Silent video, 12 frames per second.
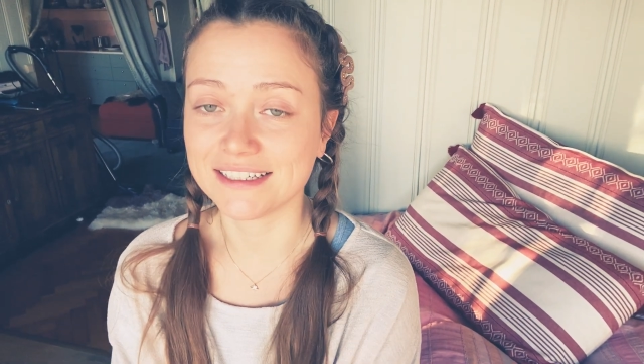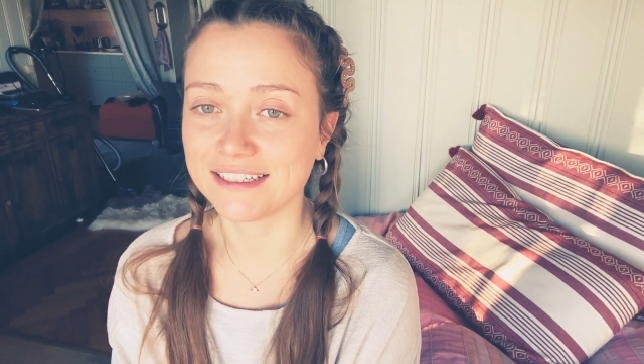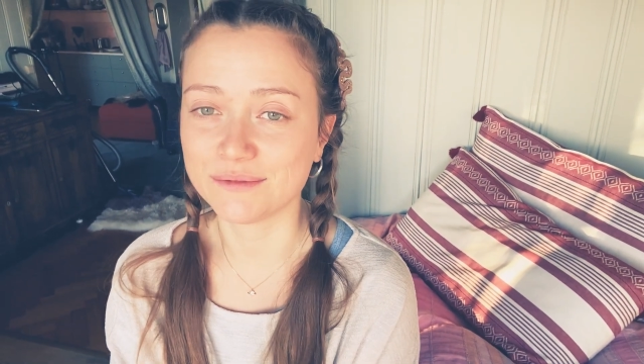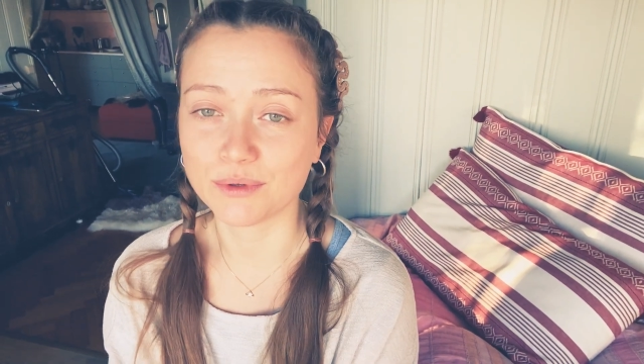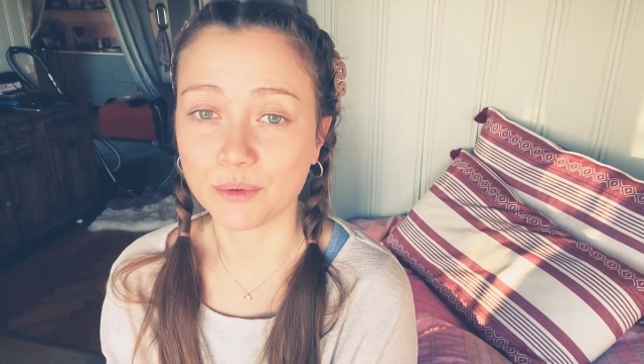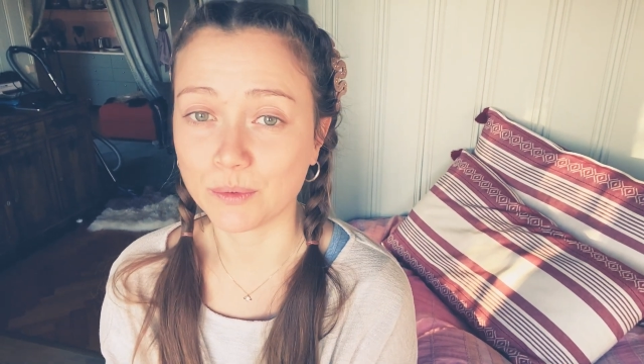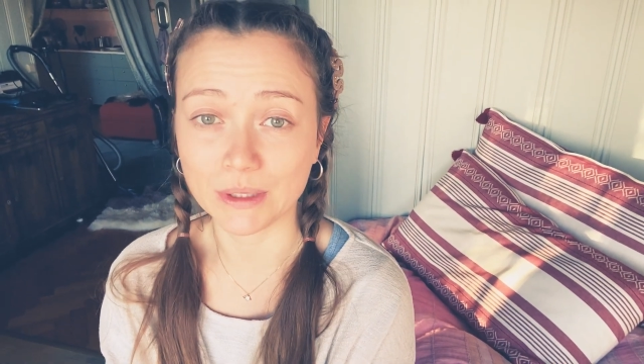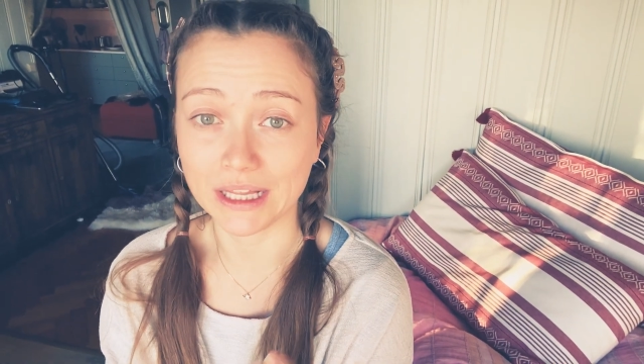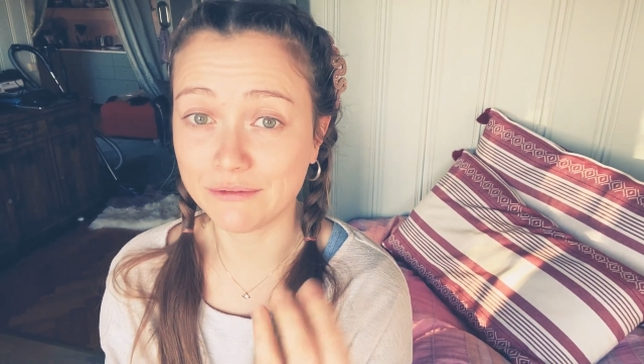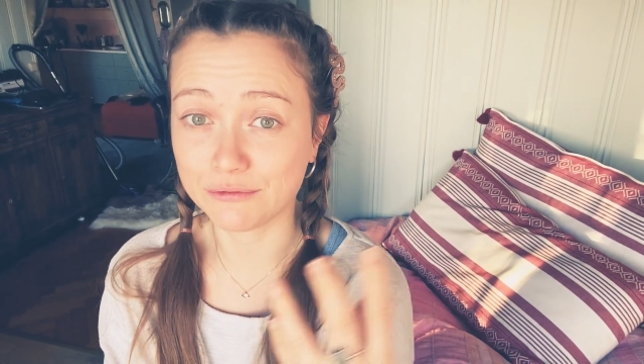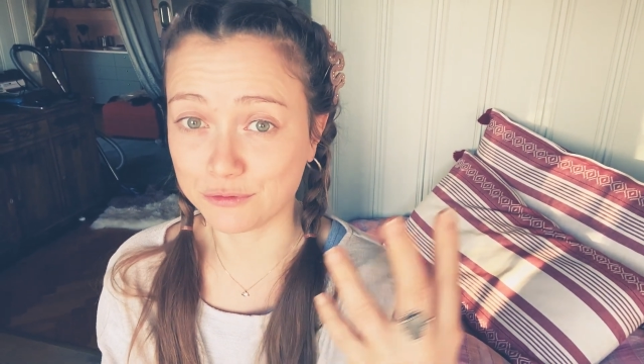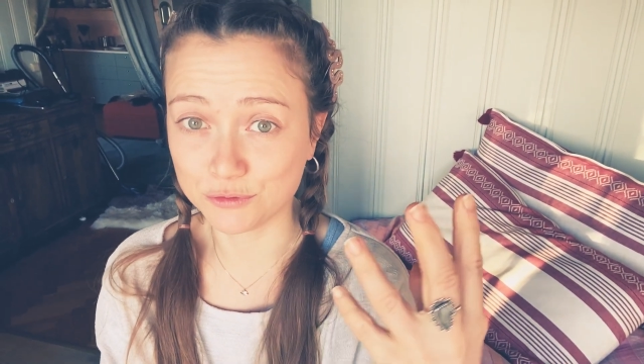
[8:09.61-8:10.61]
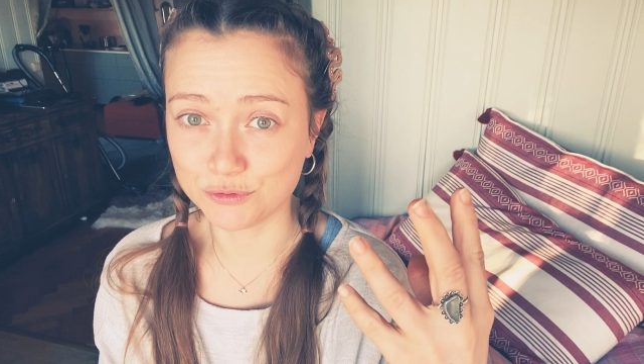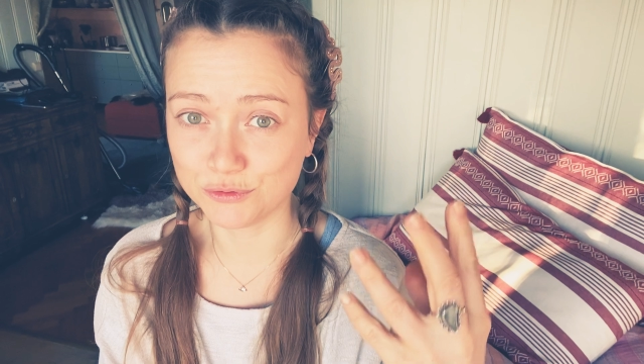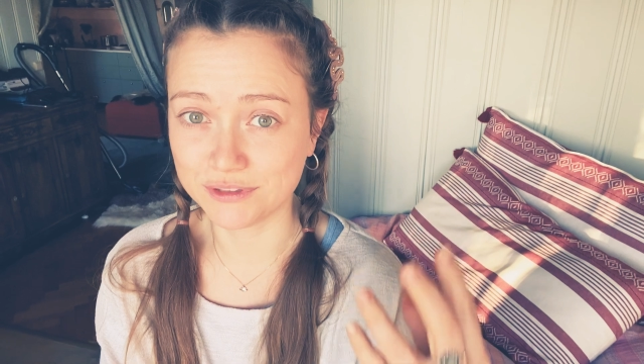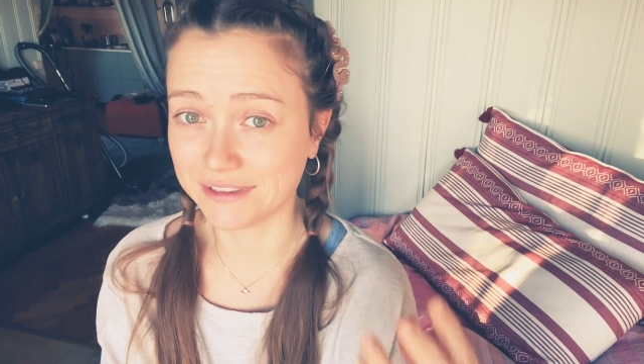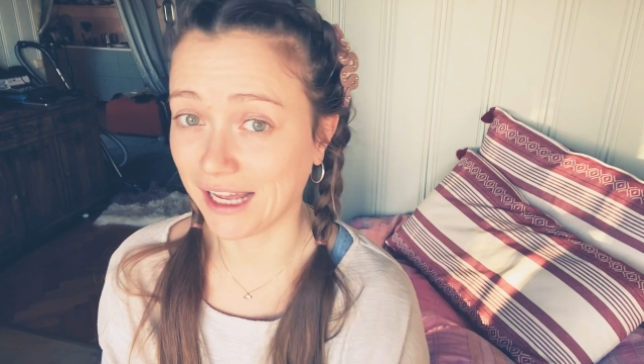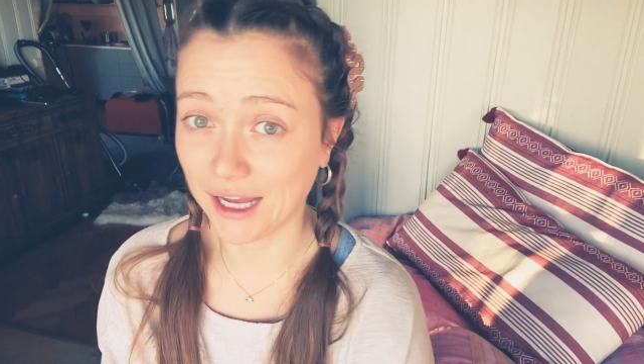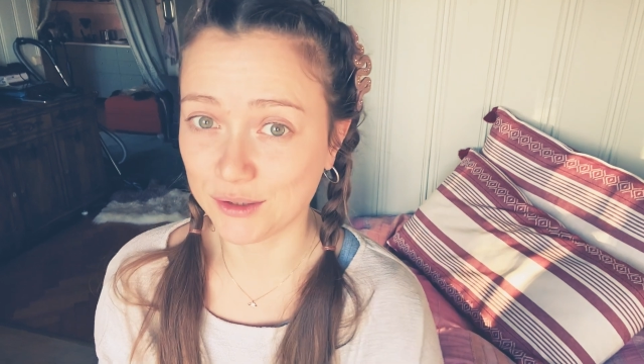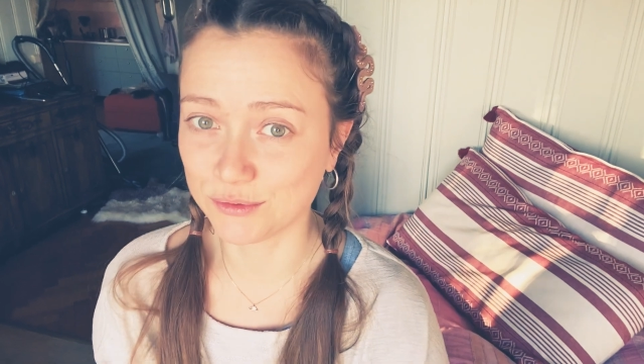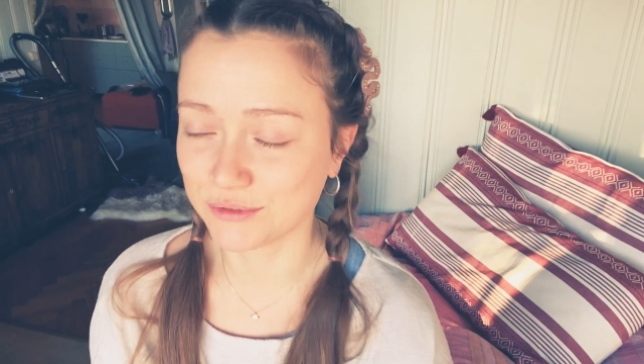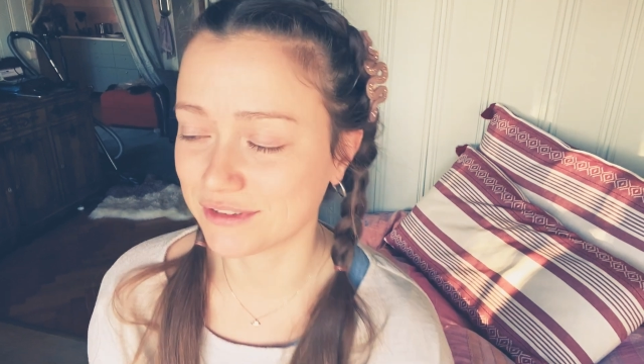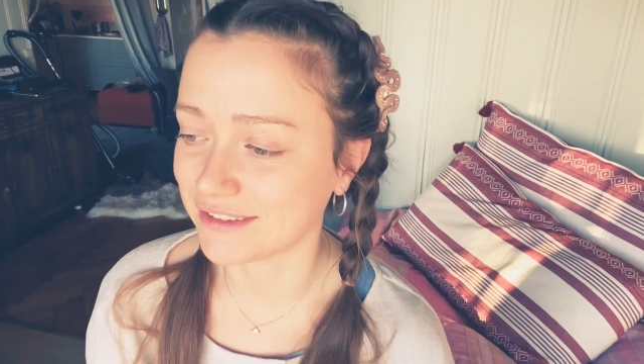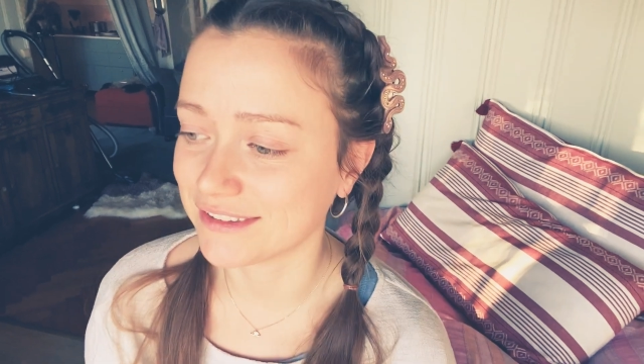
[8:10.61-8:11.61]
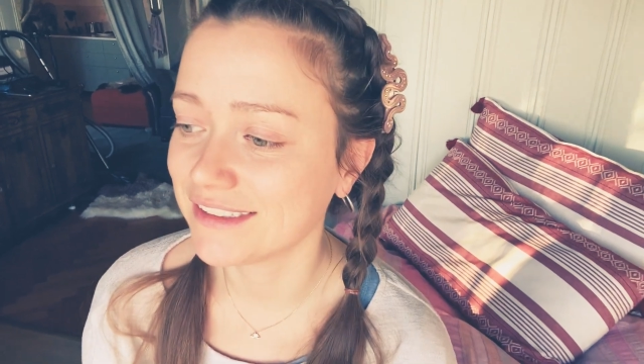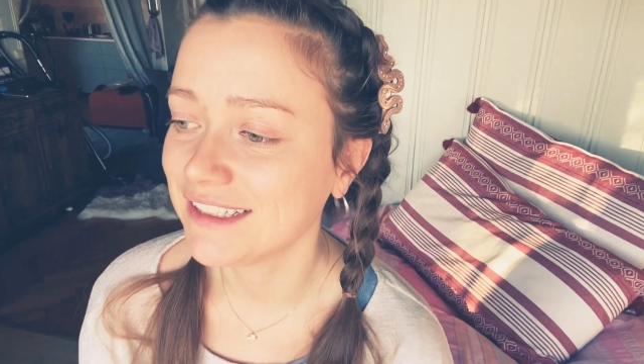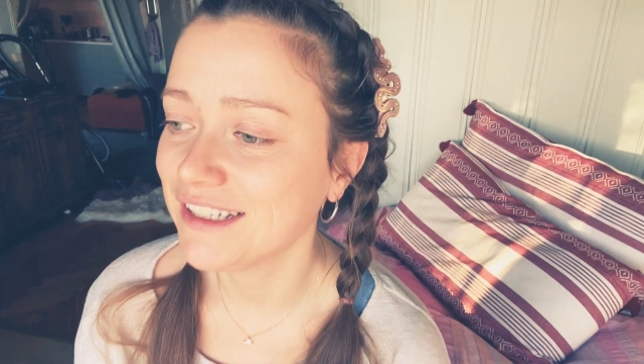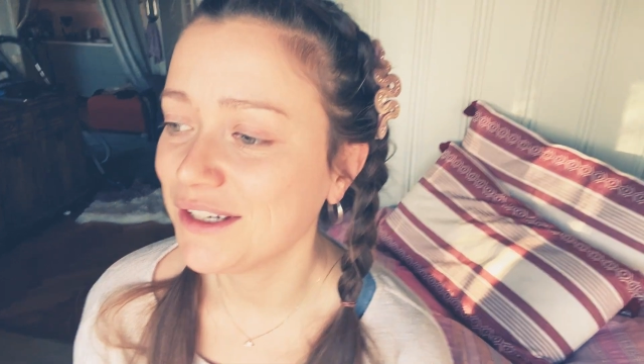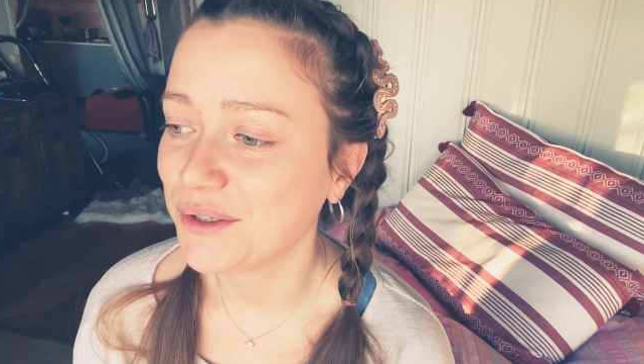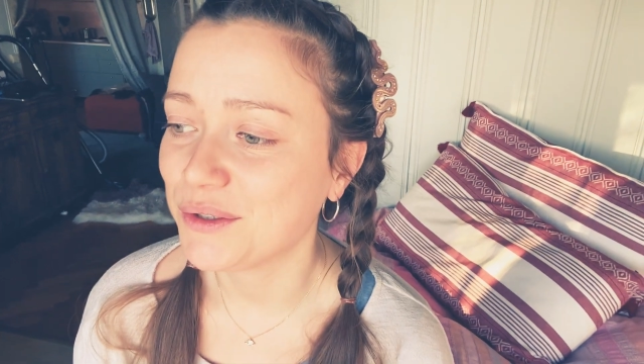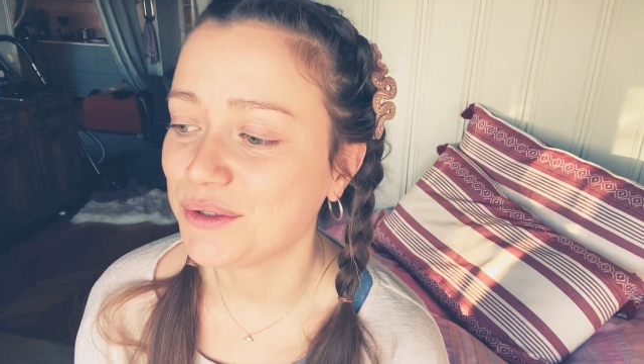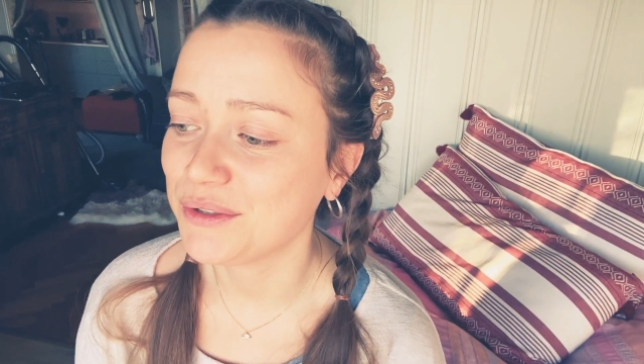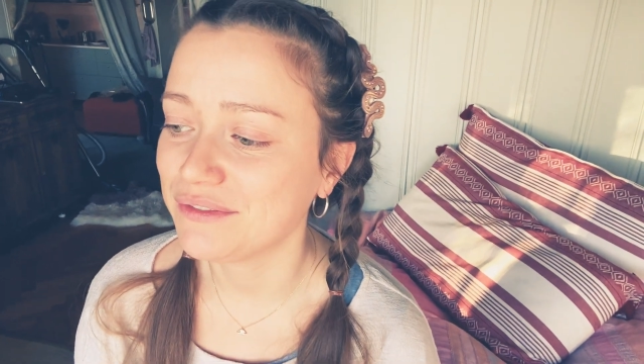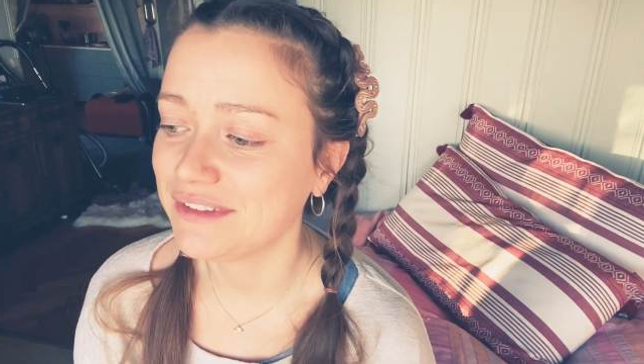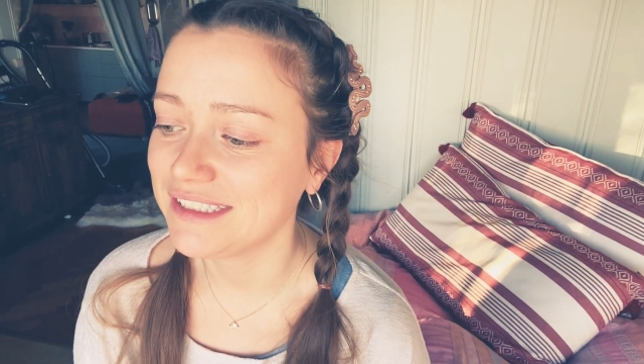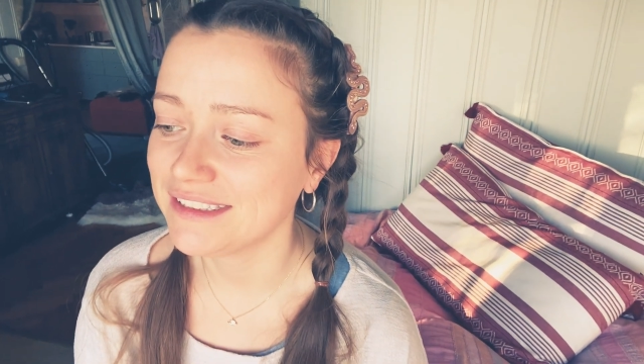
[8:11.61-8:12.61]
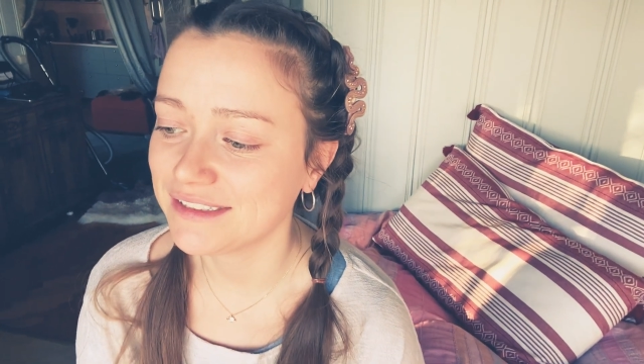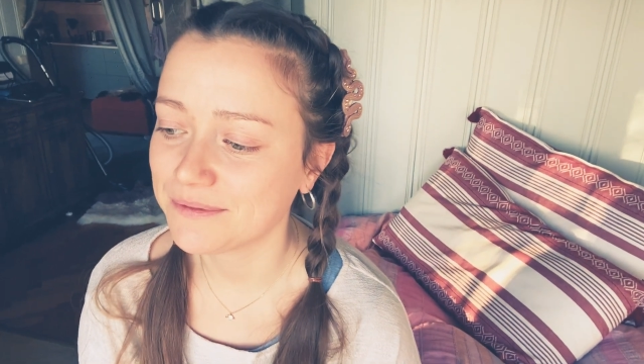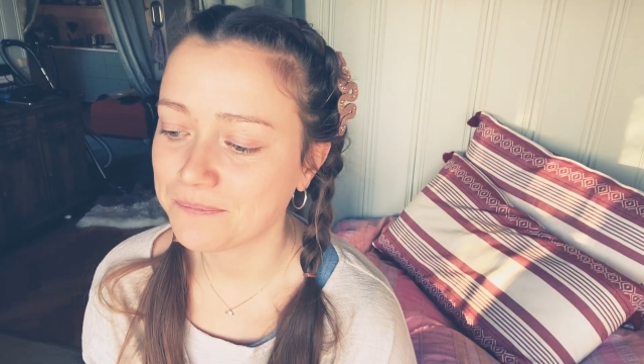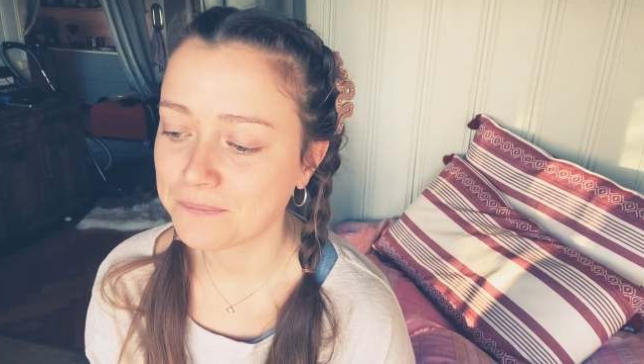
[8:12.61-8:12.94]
and where we will have food and house and all of this.